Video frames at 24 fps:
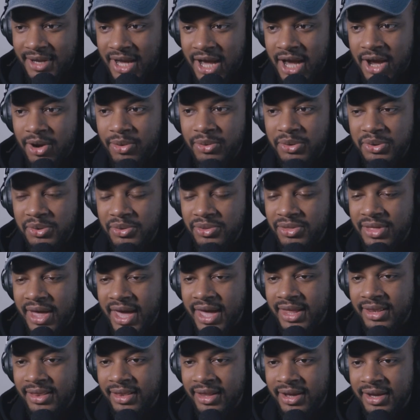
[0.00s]
How are you
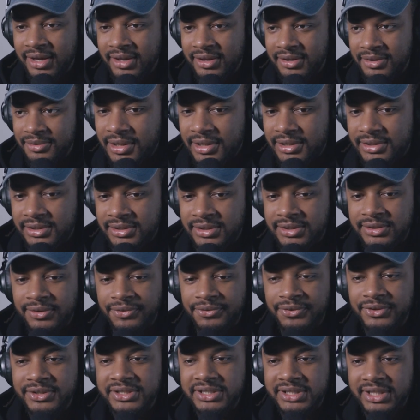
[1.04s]
that, like,
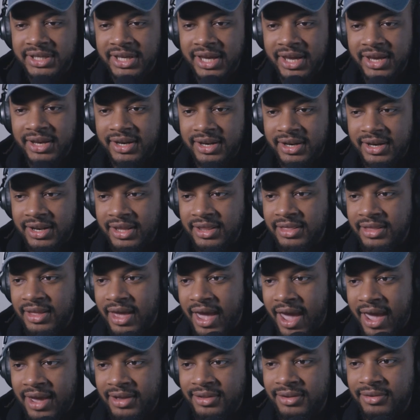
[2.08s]
sophisticated in the
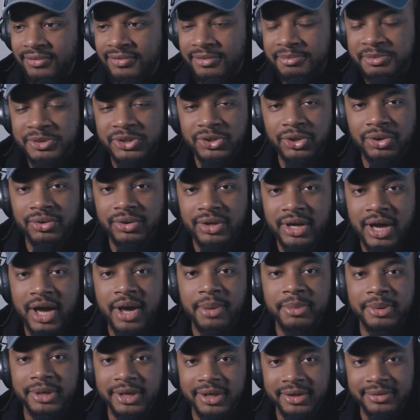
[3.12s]
act of absurd
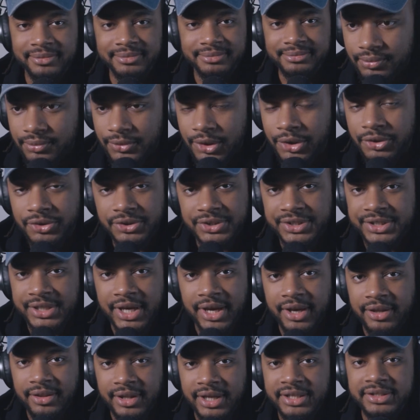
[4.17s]
comedy? You're
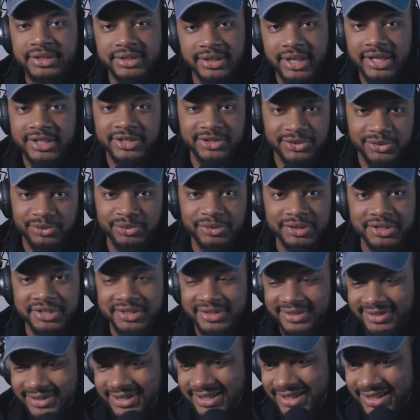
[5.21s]
insane. That's that's the reason.